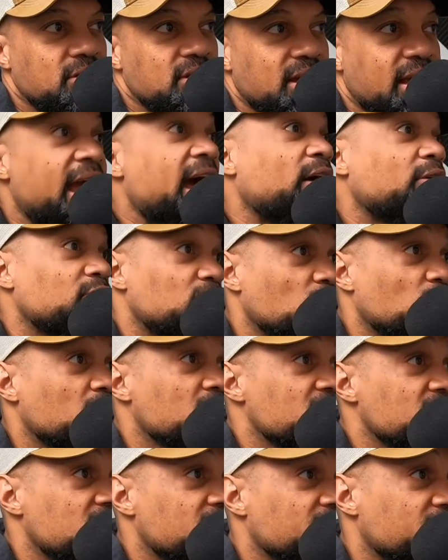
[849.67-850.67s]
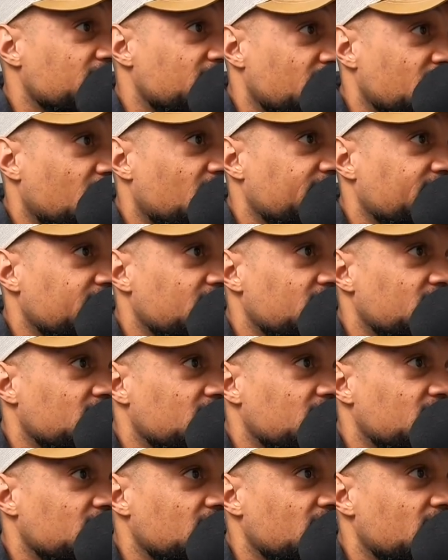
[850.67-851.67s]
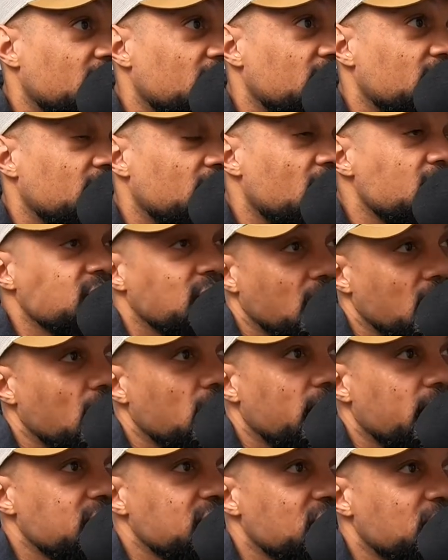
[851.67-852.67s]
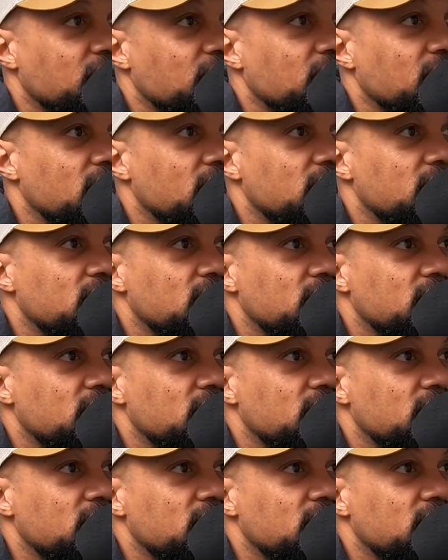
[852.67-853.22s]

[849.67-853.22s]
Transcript: to count towards the free coffee that you right. get. I was like, oh, that's cool.